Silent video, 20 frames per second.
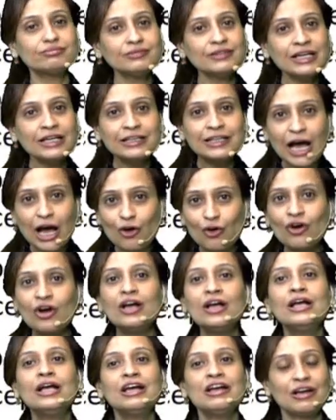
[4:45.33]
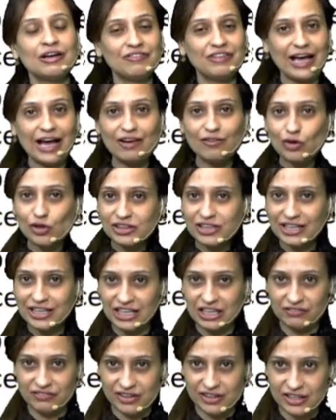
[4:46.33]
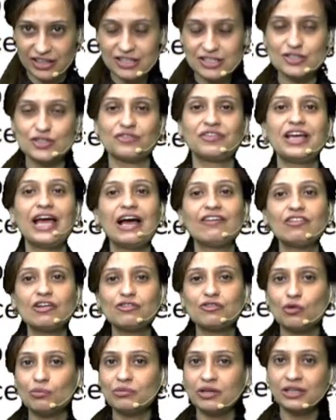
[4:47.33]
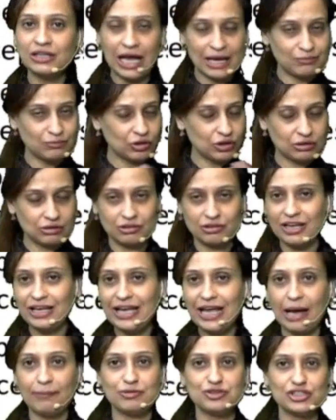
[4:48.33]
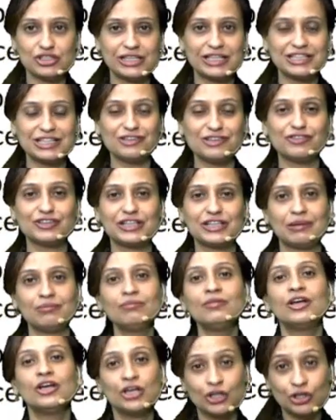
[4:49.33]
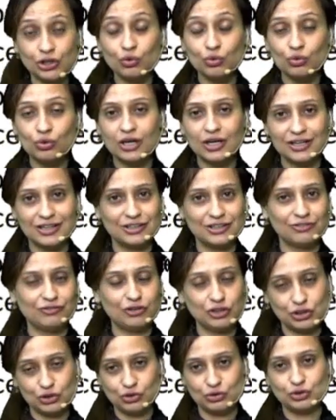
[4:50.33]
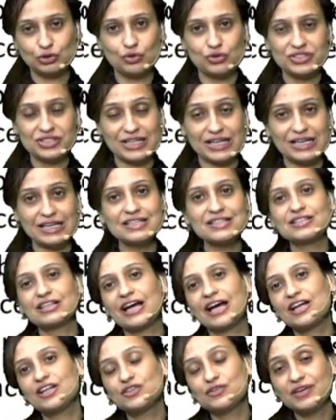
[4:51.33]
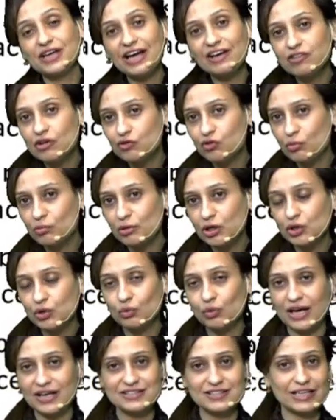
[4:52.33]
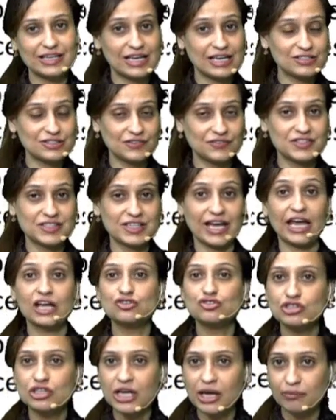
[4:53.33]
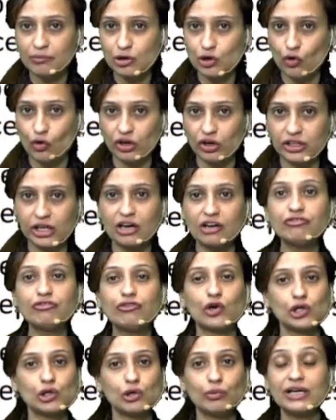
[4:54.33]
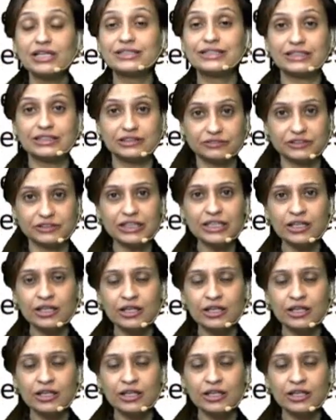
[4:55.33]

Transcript: Now, we have all the keywords. So we have a woman, I'm recapitulating for them, those things, right? So we have a woman who has a case of secondary amenorrhea following delivery.